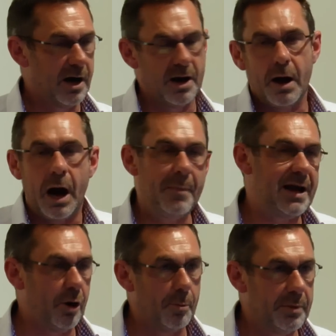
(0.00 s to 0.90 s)
And I
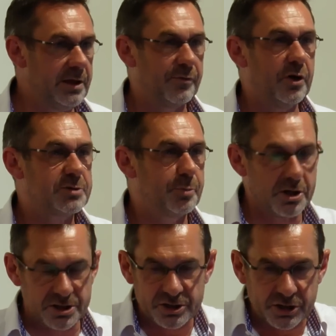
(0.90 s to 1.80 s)
may not be the first
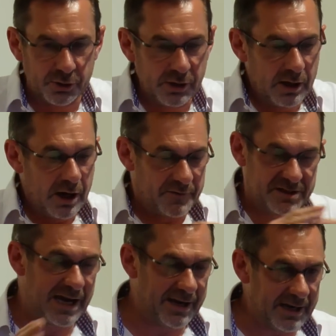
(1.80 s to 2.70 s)
person to have
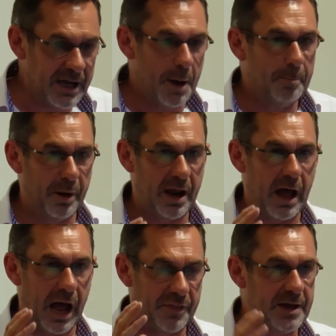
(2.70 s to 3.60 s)
said it, but
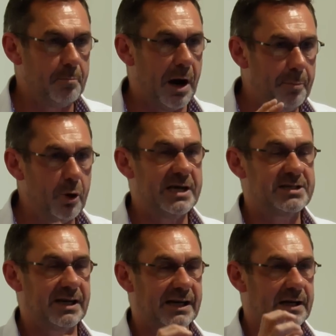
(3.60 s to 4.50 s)
I think my book is
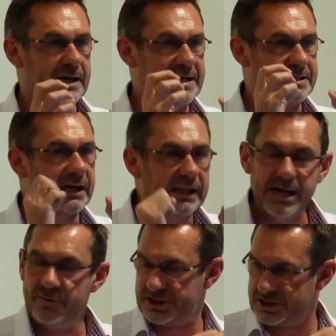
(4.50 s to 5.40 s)
the
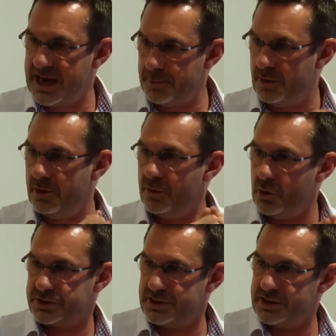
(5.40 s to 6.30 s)
clearest statement that
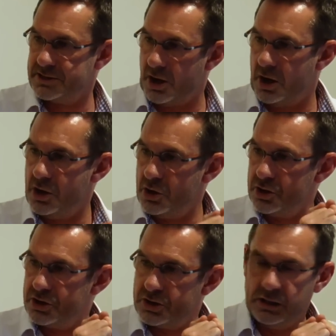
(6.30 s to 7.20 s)
those things are
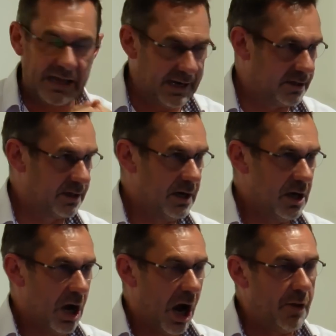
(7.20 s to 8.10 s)
linked.
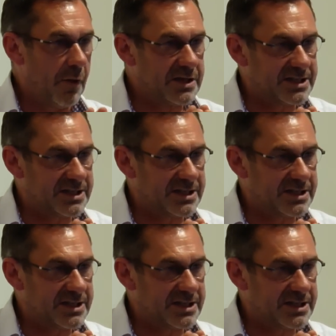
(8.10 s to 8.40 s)
And that the